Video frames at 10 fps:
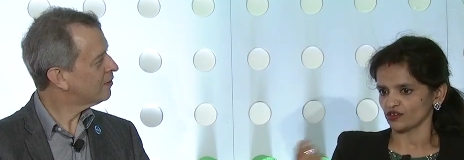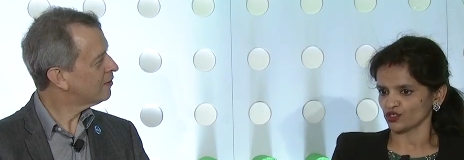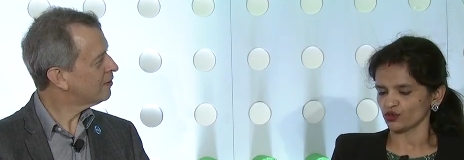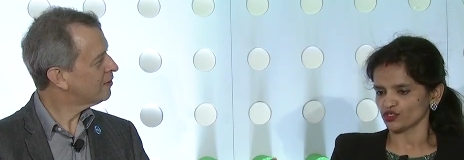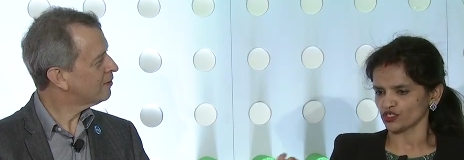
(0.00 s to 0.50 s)

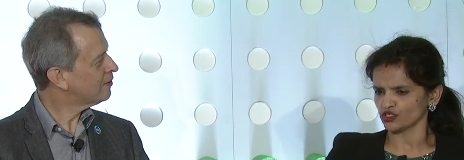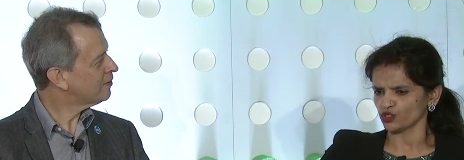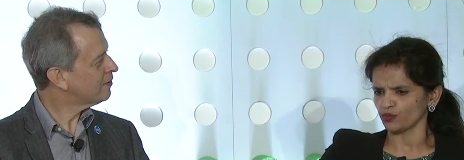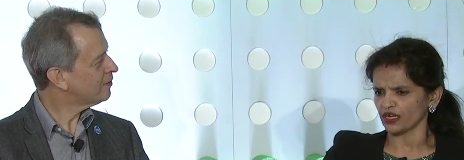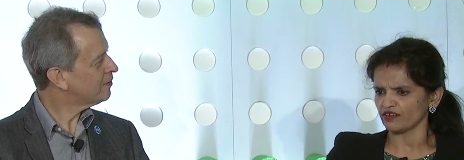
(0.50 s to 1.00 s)
Speaker 1: resources
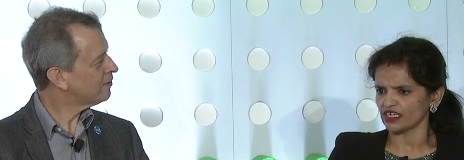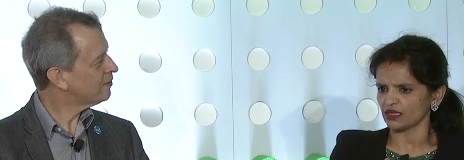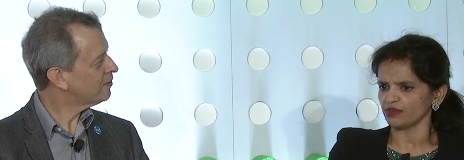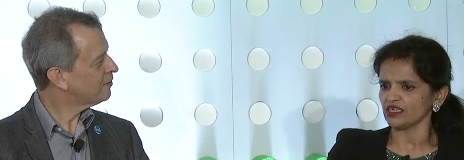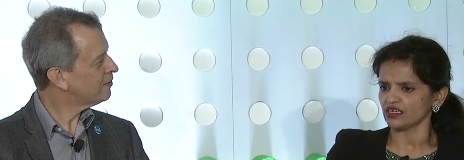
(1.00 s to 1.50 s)
through private
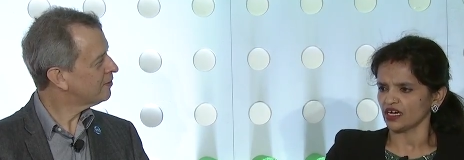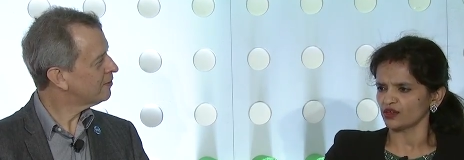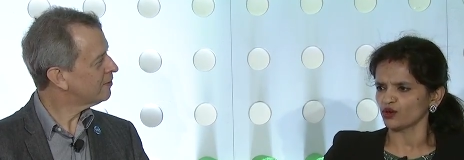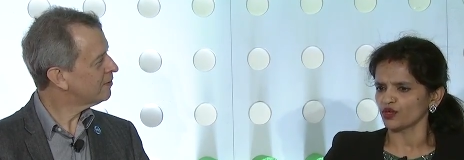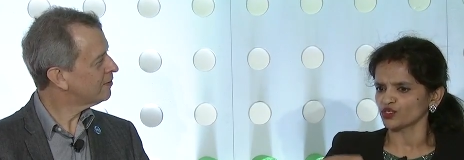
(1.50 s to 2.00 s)
IP. Are
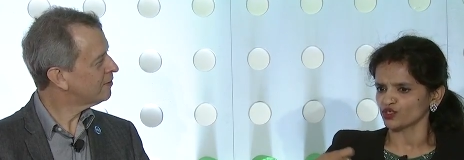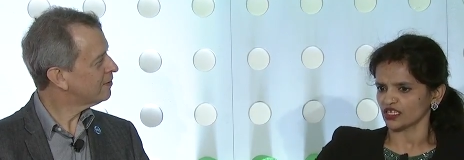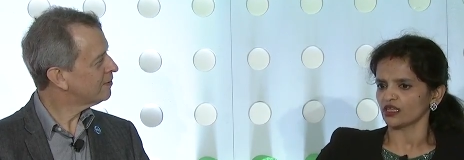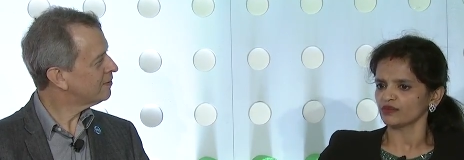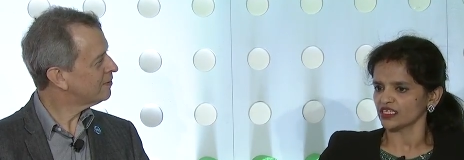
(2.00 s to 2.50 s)
you going to
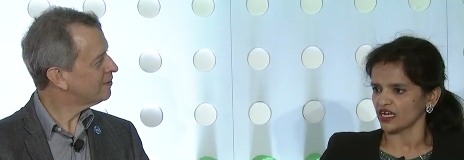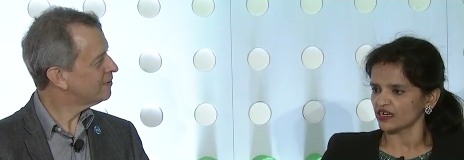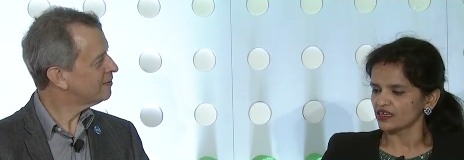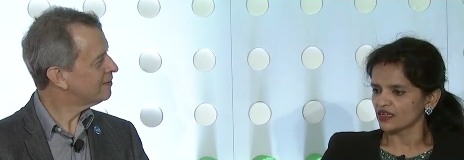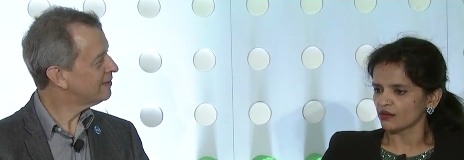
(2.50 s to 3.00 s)
tell me
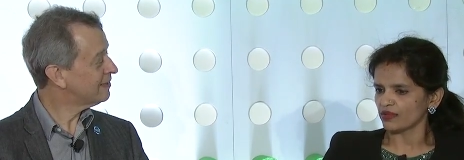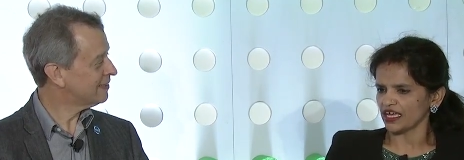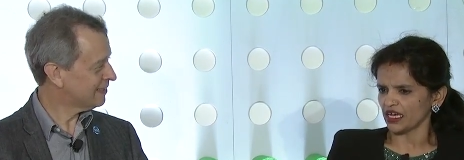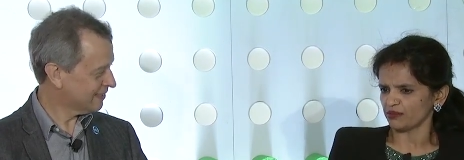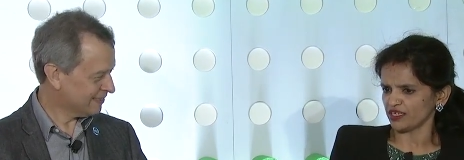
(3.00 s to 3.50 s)
that
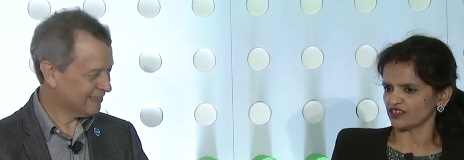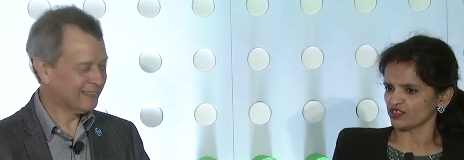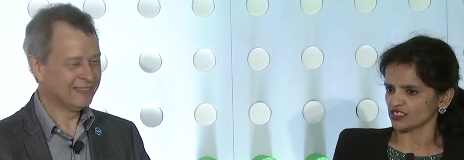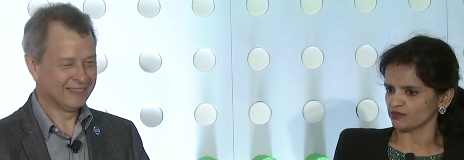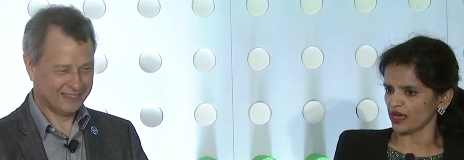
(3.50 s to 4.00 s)
my IP
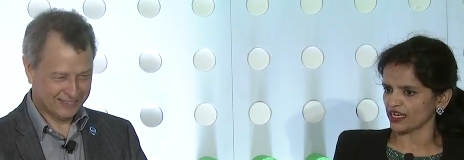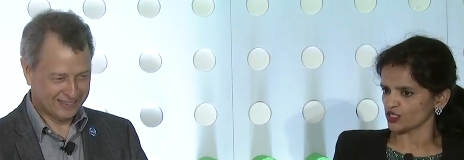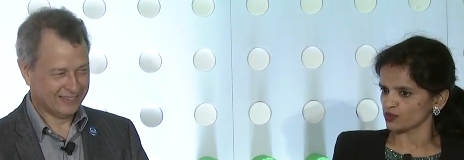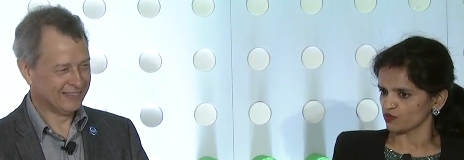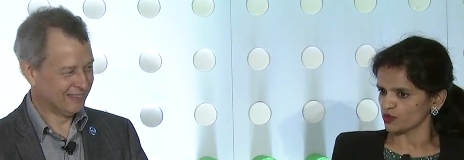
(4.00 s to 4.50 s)
address
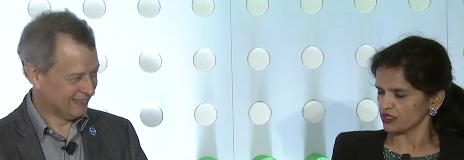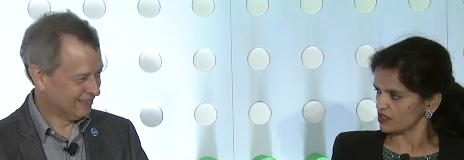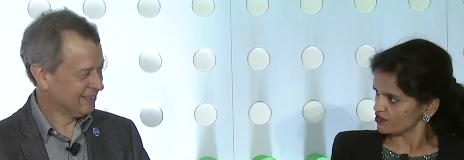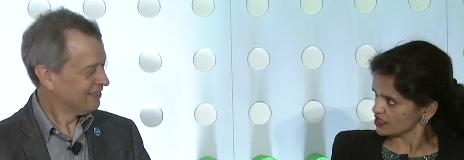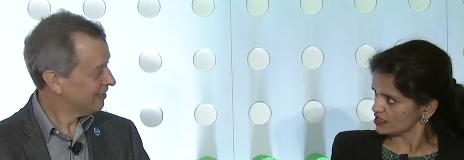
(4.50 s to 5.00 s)
management would be
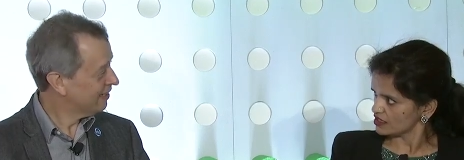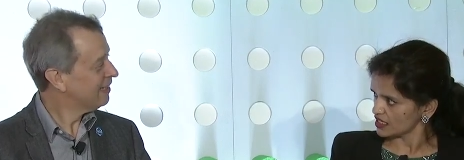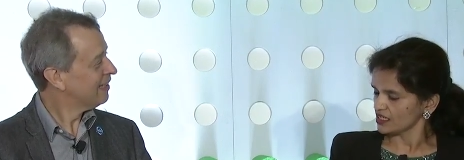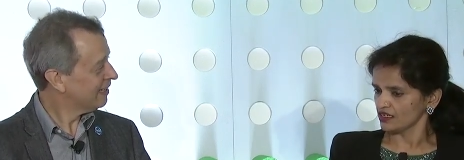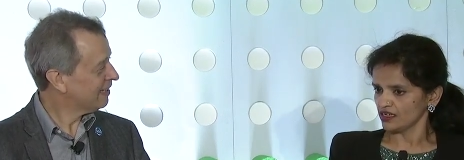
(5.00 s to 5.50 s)
different,
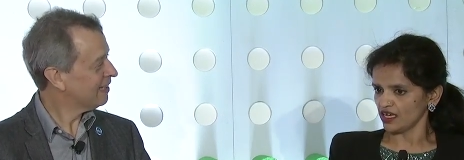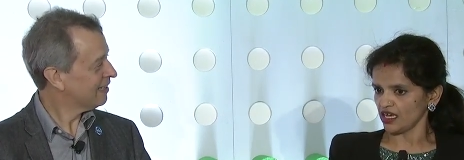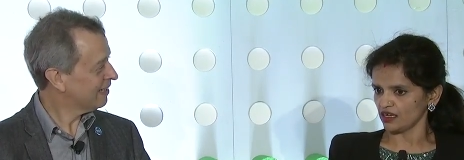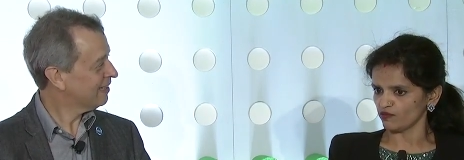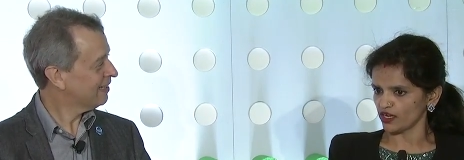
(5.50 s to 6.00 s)
right?
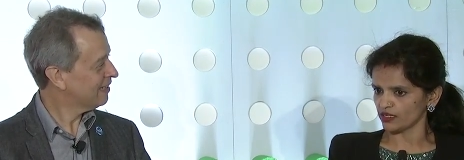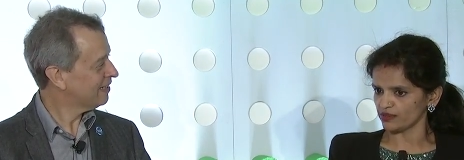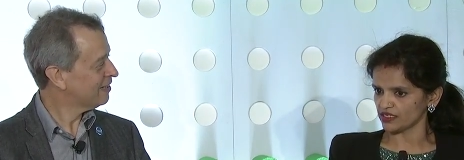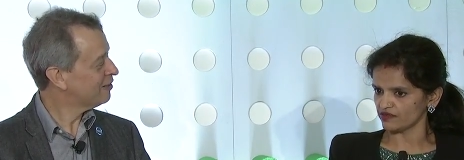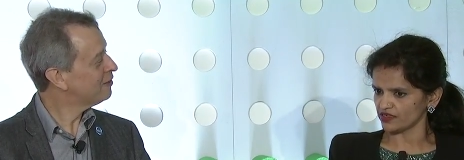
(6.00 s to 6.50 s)
and will it
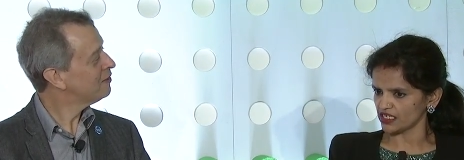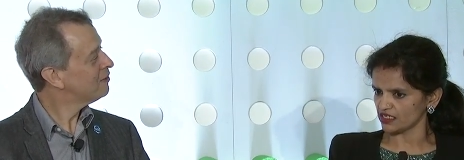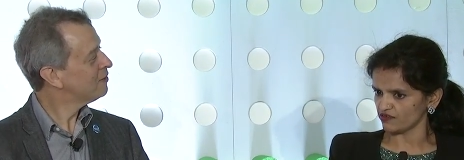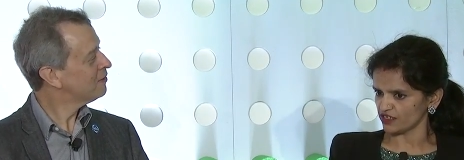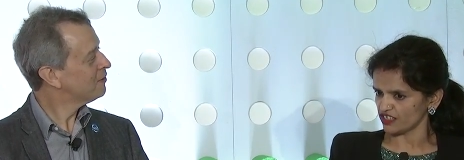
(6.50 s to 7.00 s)
be different in
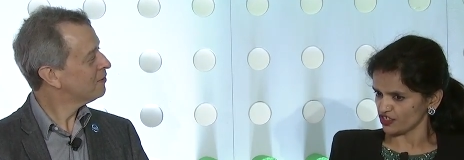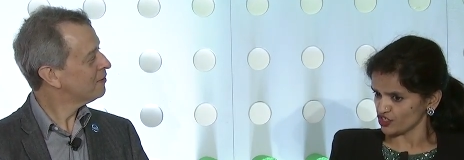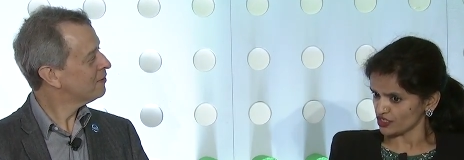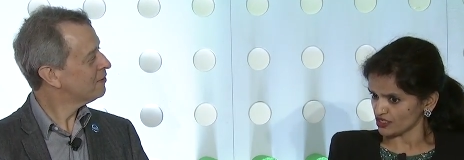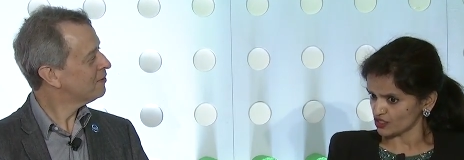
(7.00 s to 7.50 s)
different
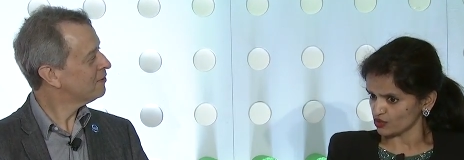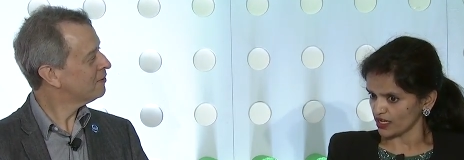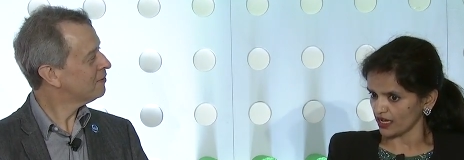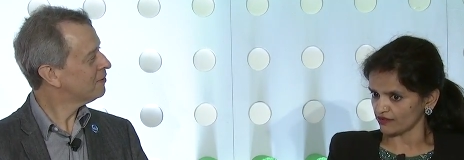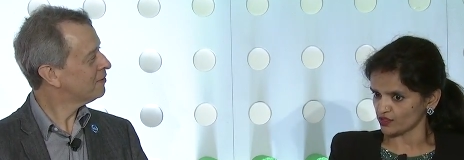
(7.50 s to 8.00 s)
regions? Do I
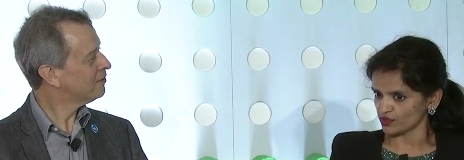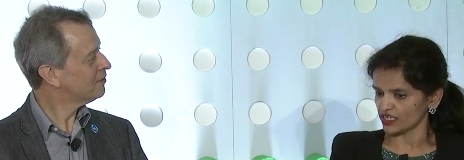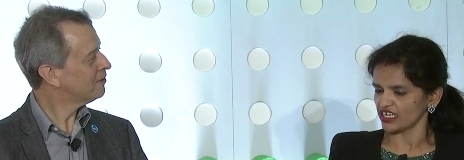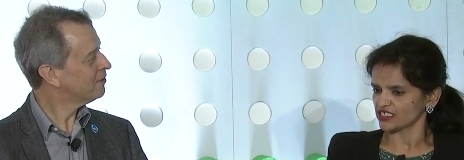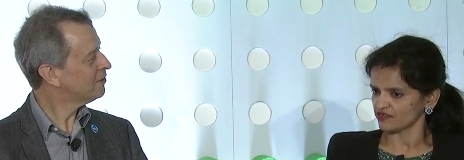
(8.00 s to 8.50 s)
have to
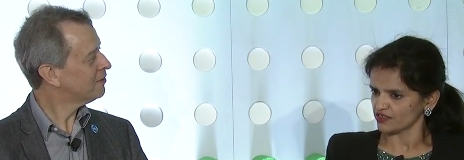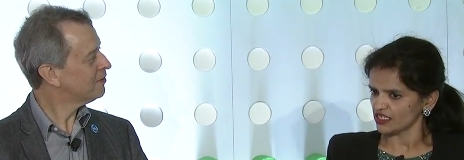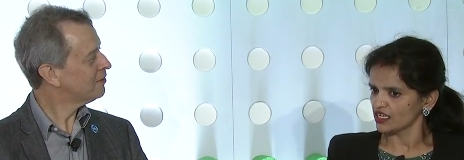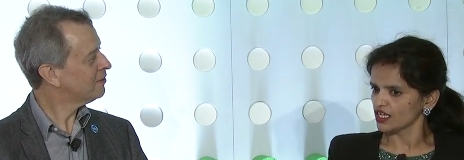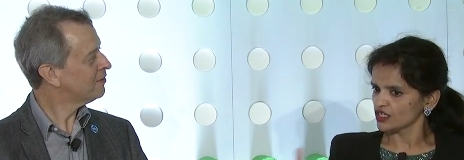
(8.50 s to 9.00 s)
connect
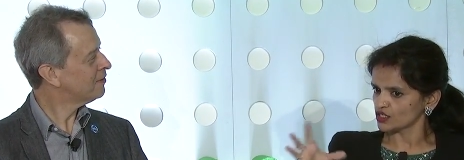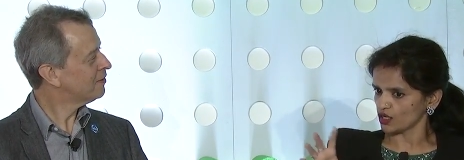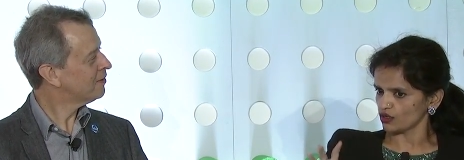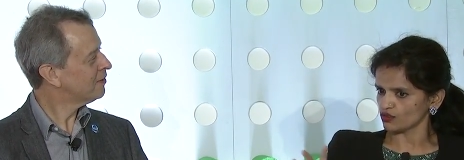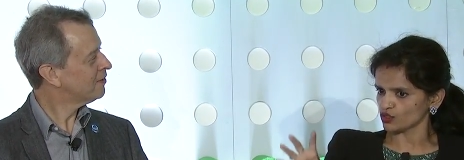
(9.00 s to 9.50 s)
different?
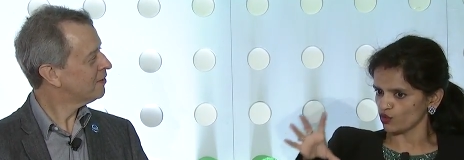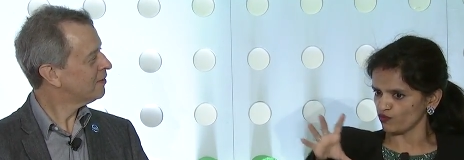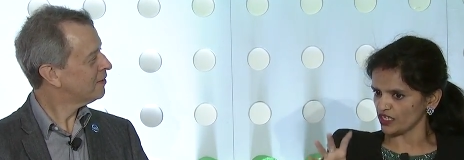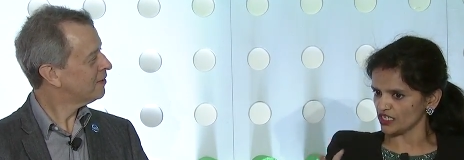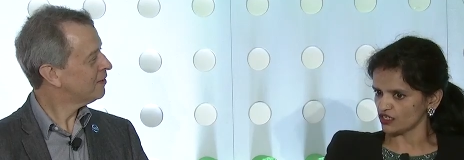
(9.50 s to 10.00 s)
So, so
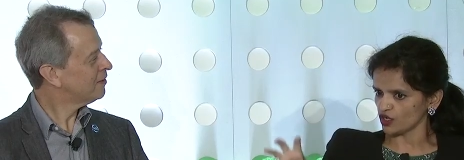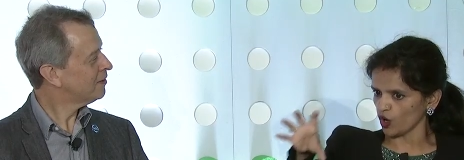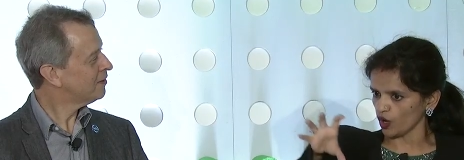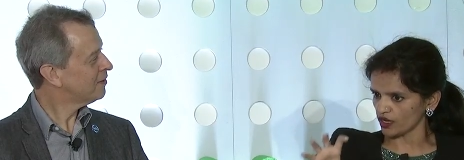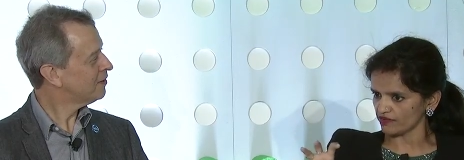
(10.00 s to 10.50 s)
we hear
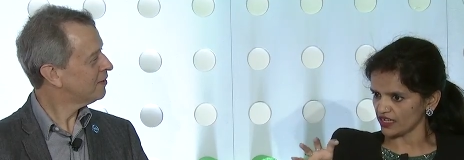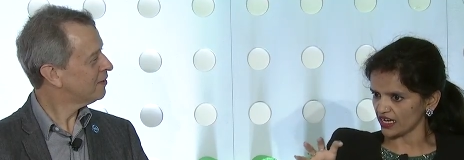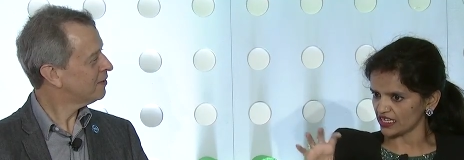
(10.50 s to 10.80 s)
all of that,